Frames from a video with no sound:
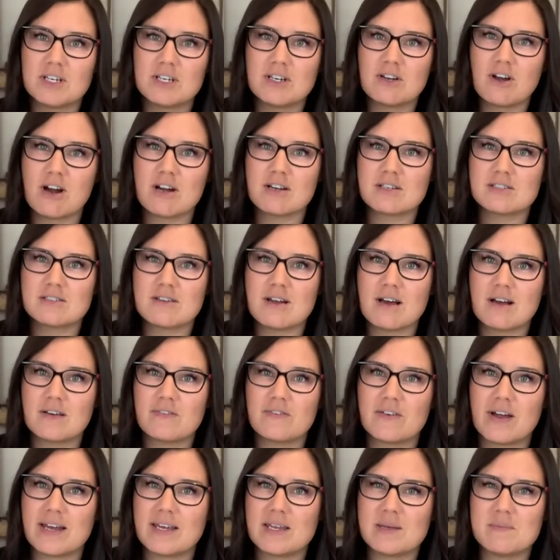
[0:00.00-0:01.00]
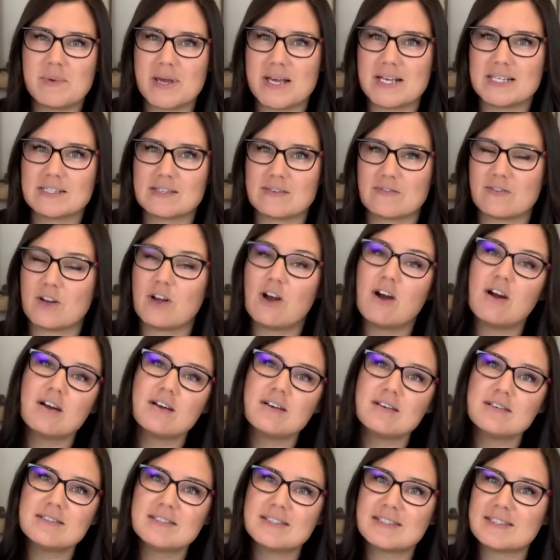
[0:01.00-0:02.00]
cardstock for any base for
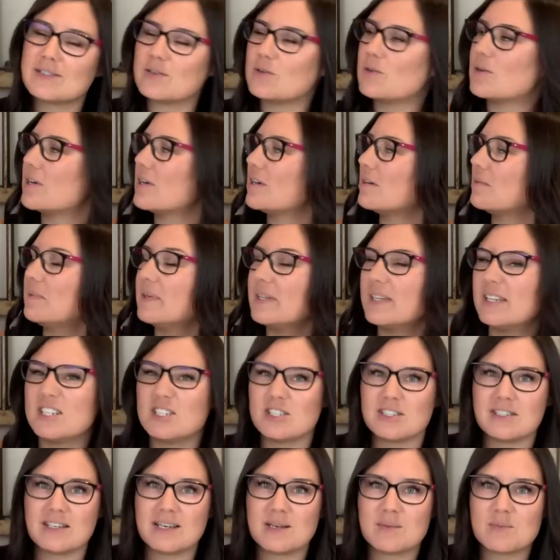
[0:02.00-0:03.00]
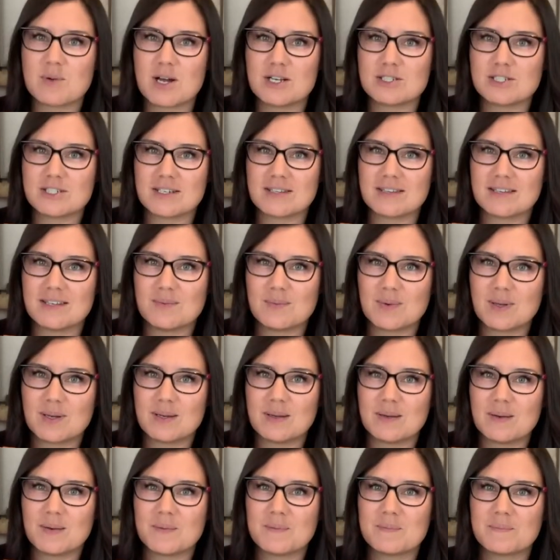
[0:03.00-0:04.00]
cards or really just any project that you want
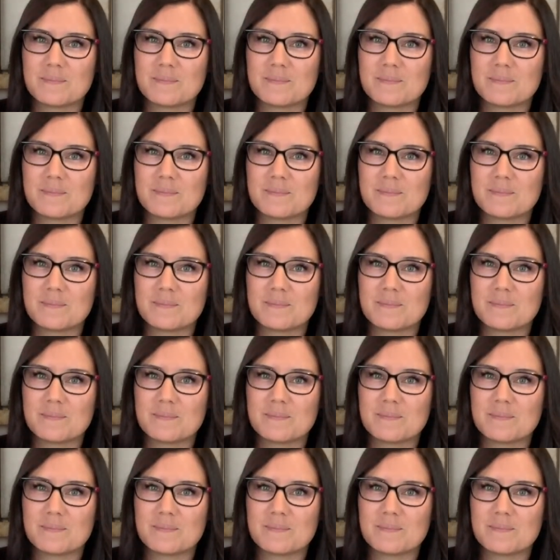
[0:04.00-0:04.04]
to do.